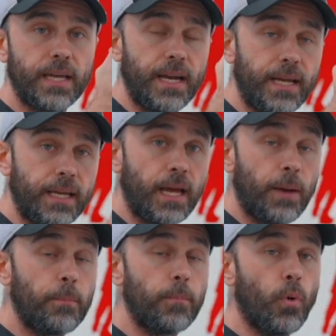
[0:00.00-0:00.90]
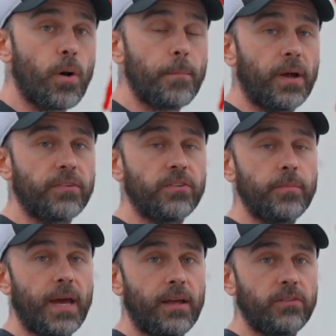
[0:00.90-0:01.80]
getting more muscle
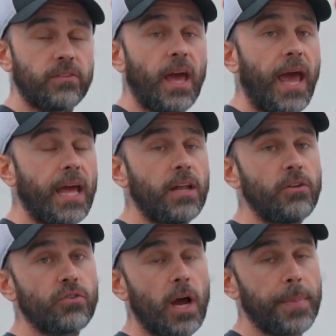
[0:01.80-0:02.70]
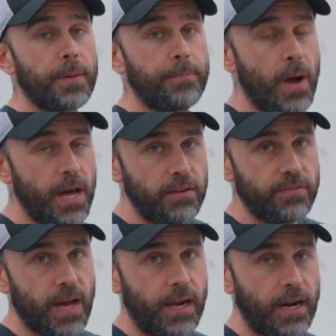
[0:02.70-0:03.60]
mass and dropping body
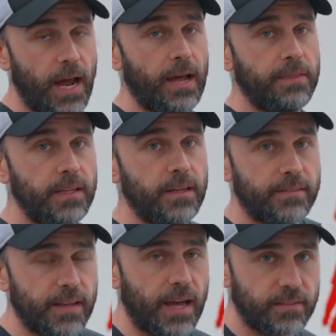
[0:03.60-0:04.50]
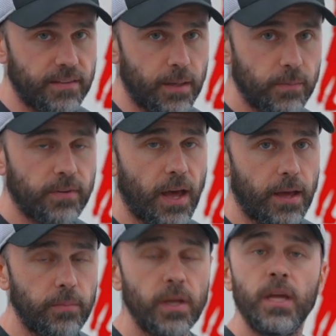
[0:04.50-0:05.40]
fat at the exact same
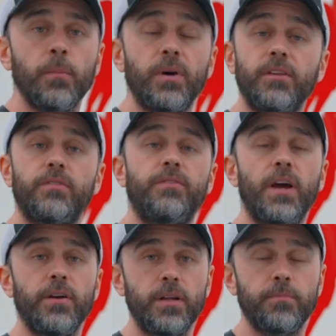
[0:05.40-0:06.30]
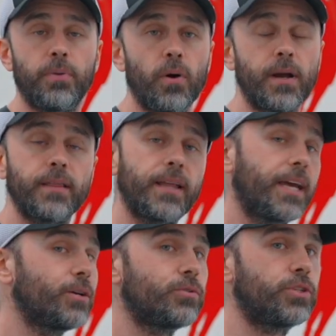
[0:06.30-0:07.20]
time. But it's very important
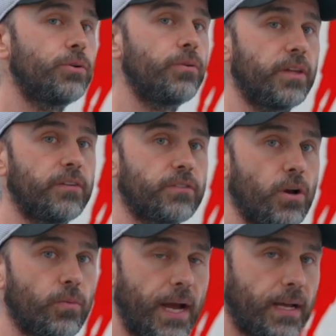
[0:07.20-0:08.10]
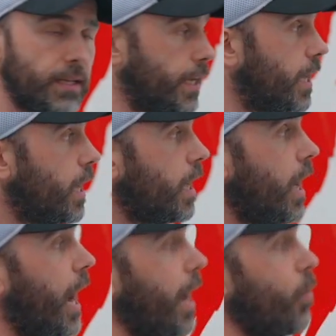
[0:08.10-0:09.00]
that you do this correctly.
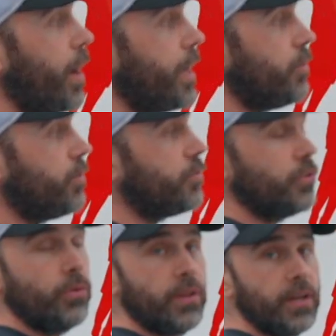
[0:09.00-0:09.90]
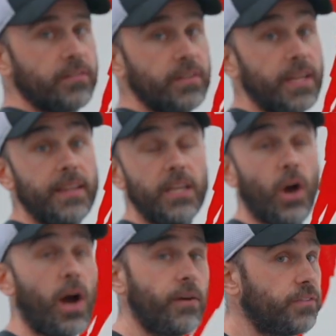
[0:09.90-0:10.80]
I want you to do this in the
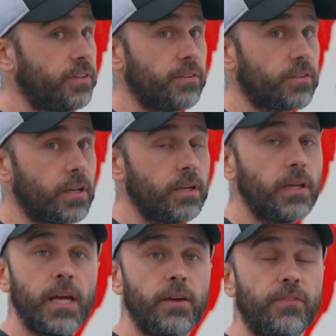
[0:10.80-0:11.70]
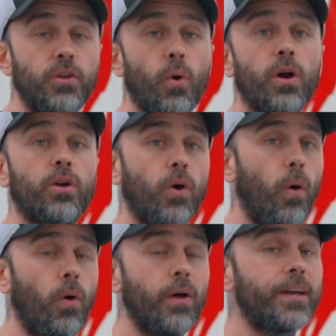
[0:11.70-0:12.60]
off season. If your
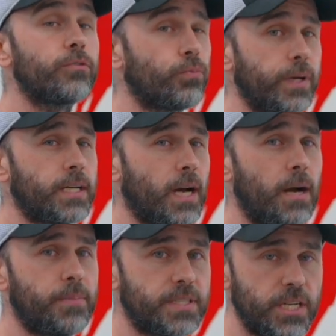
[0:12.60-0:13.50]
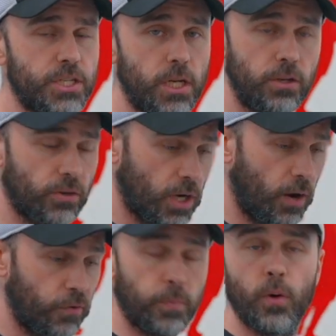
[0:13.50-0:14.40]
goal is recomposition, you're
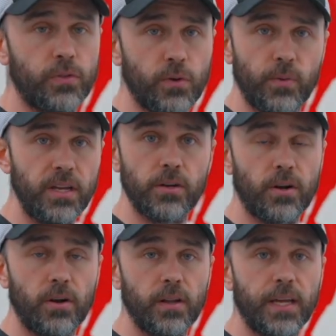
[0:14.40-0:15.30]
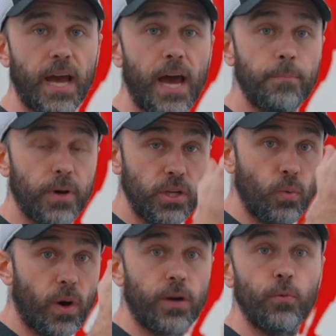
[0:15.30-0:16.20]
comfortable with the weight you're currently at, but you
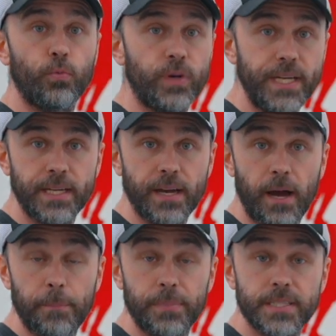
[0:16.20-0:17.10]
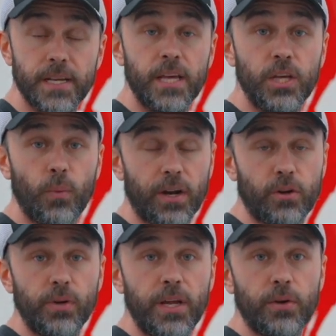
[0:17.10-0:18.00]
want to
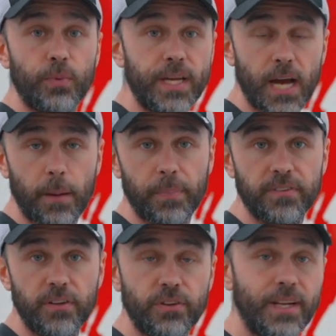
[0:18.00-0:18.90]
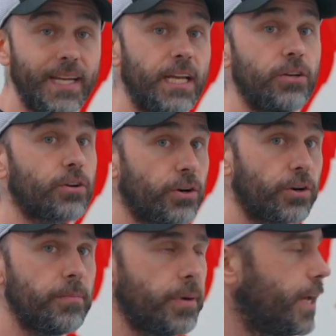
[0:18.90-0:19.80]
create a recomposition in your
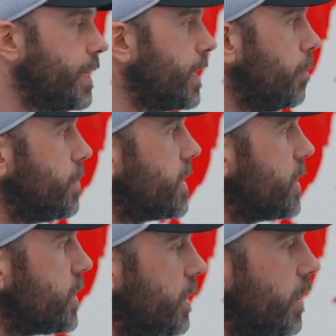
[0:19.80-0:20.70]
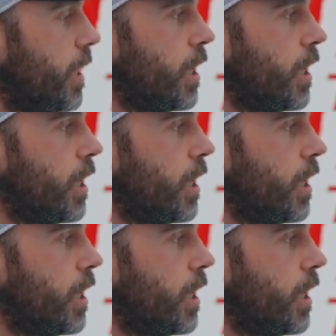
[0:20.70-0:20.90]
current body composition.